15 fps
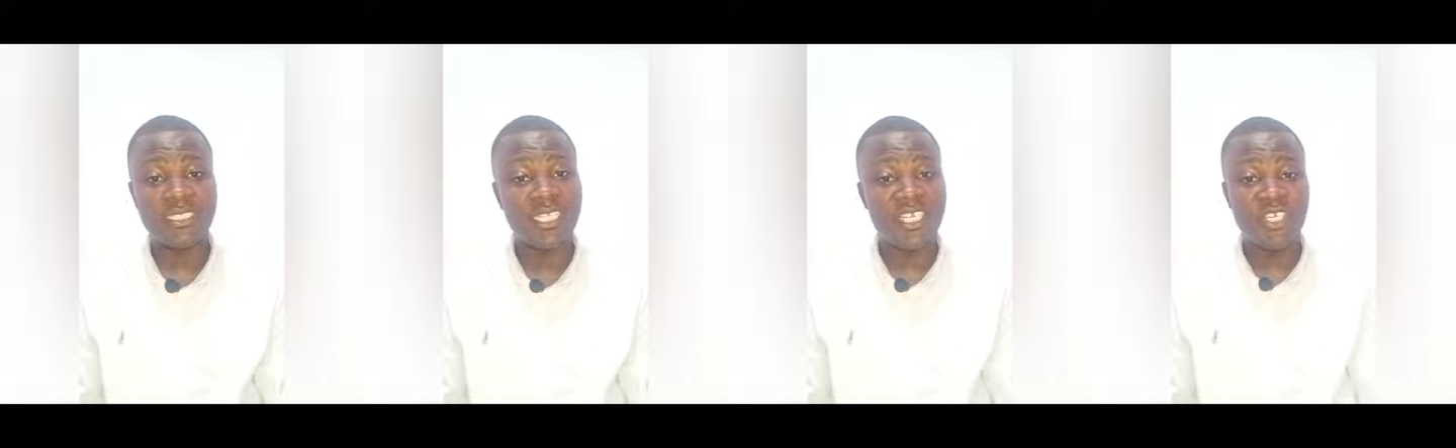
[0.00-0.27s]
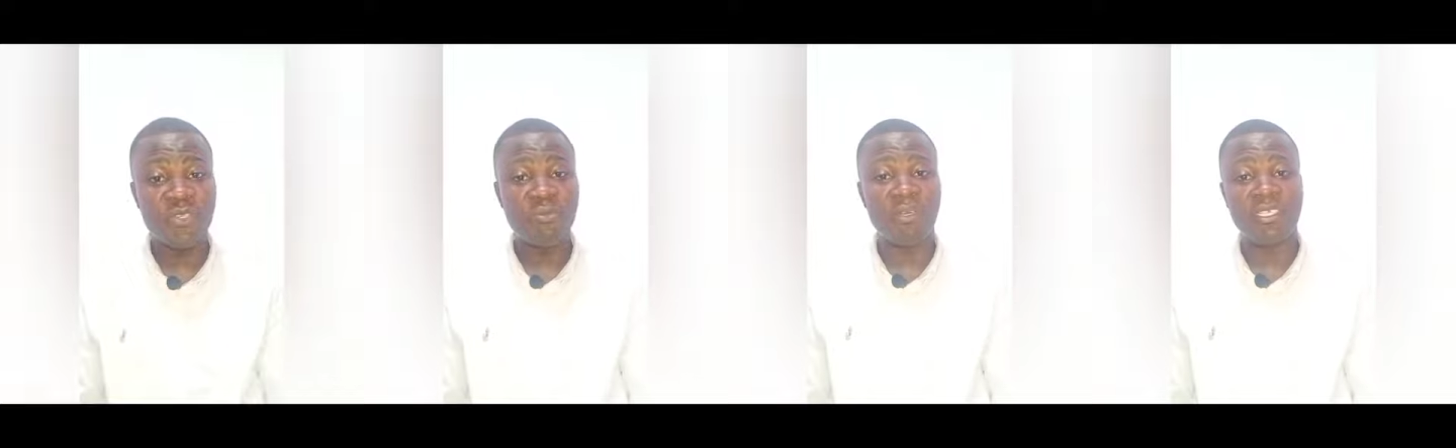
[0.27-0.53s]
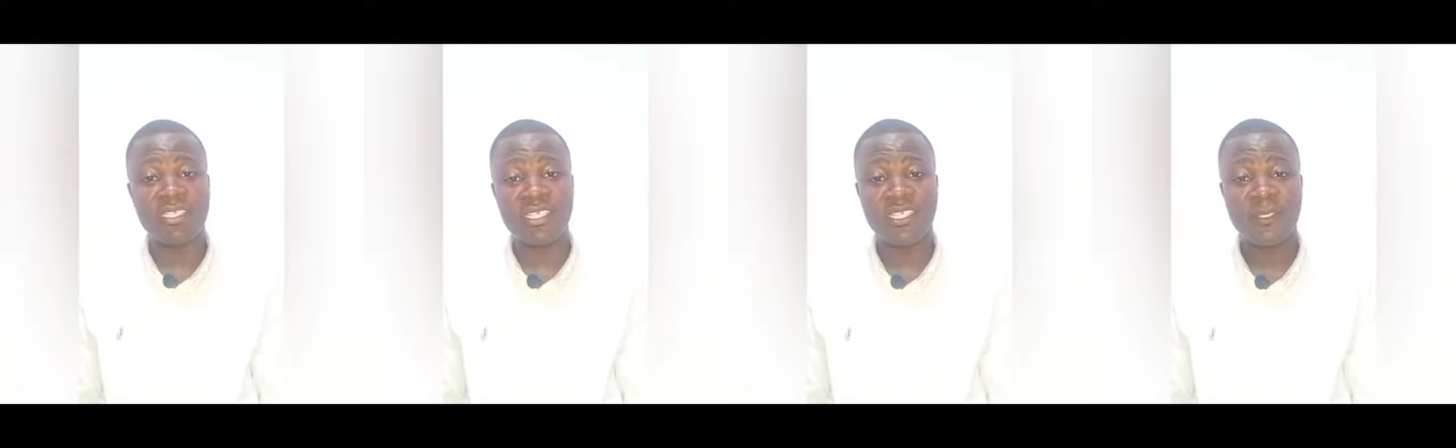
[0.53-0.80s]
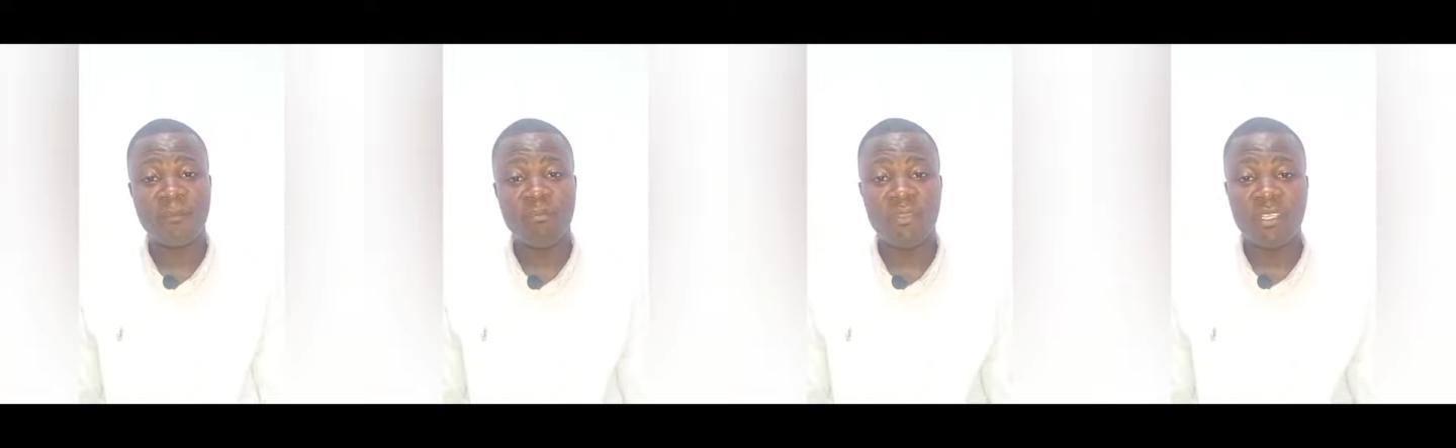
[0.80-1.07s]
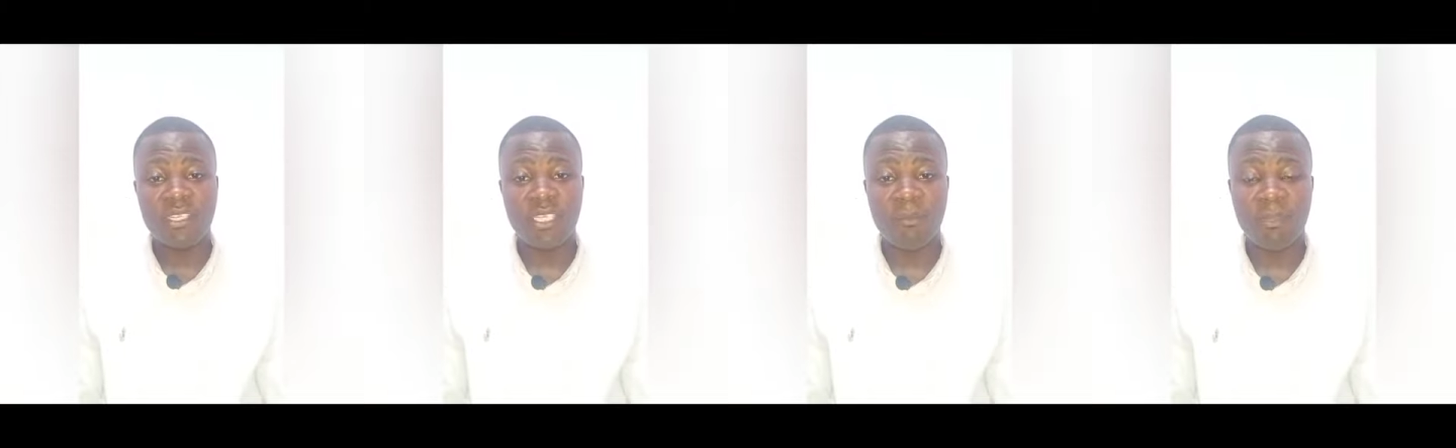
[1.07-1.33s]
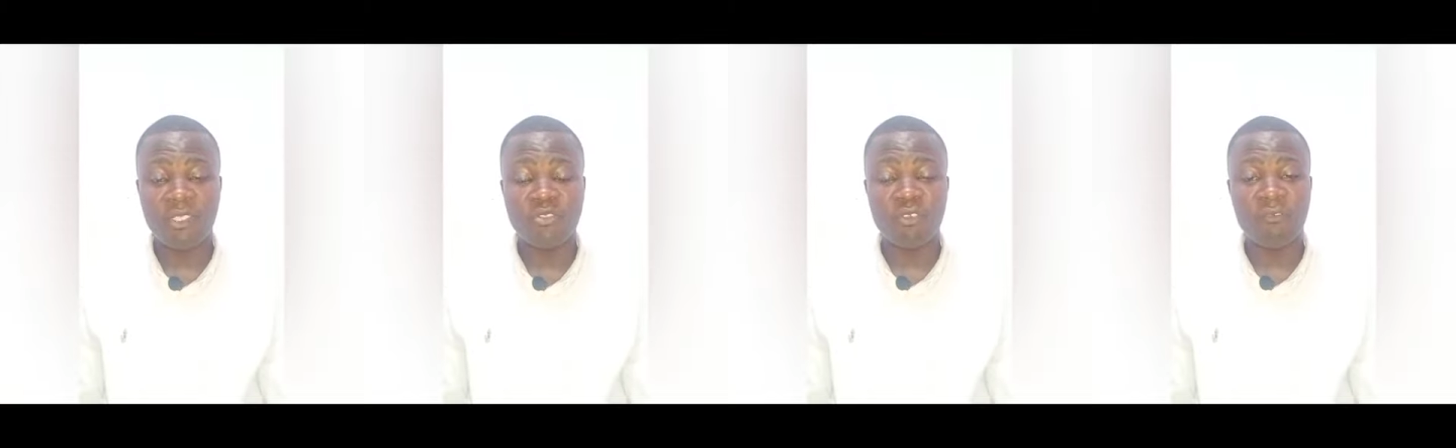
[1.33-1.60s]
It's a new month,
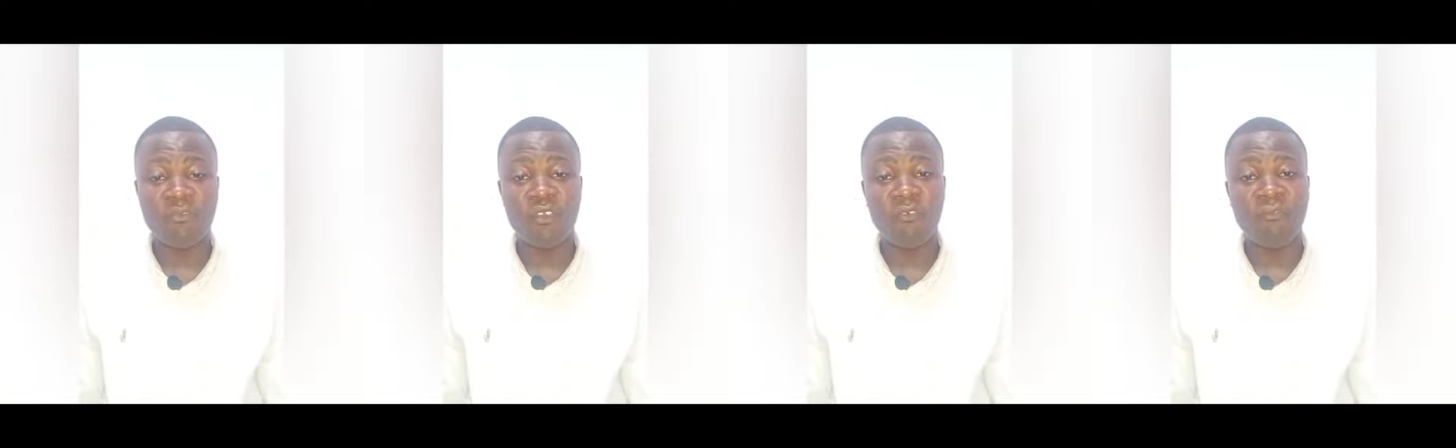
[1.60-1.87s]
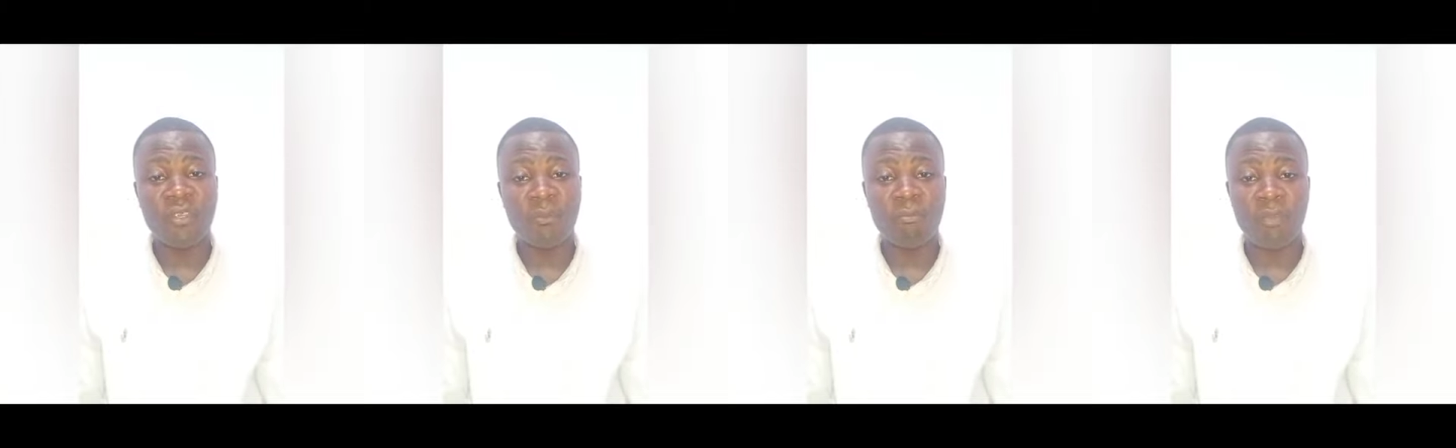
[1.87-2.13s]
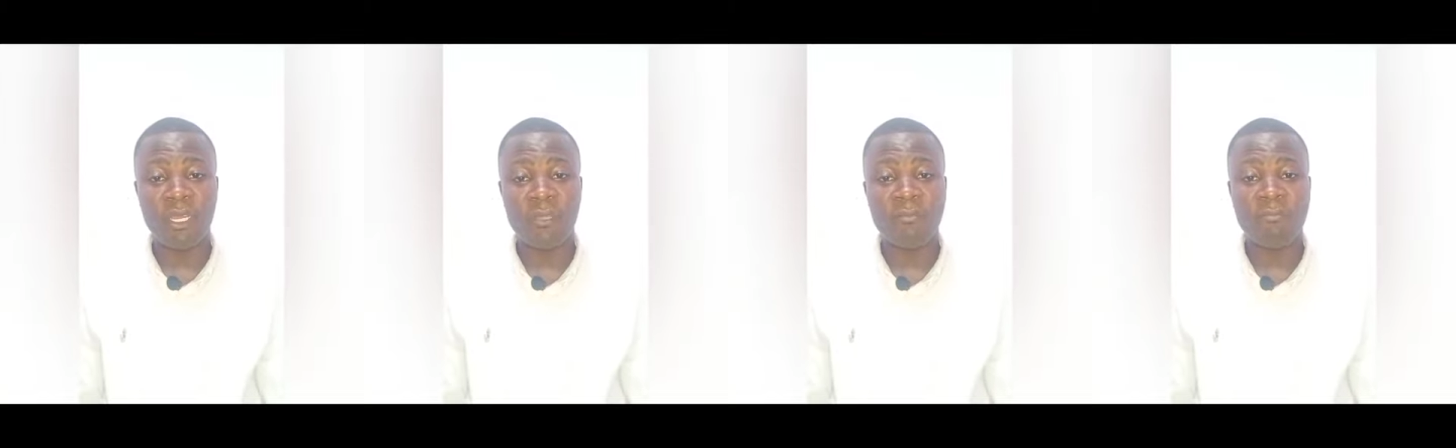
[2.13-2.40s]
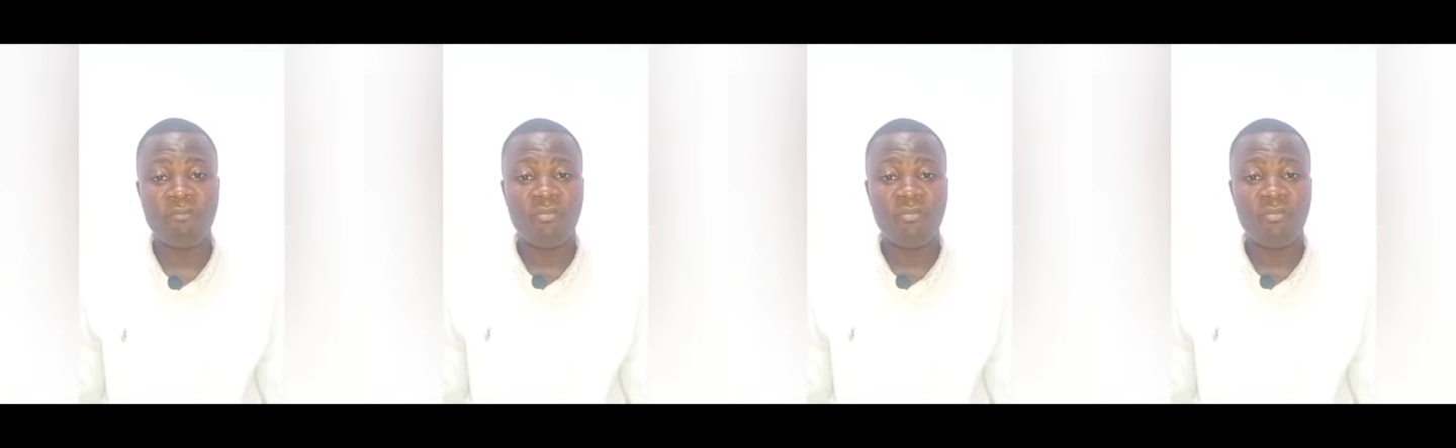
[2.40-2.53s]
the month of November.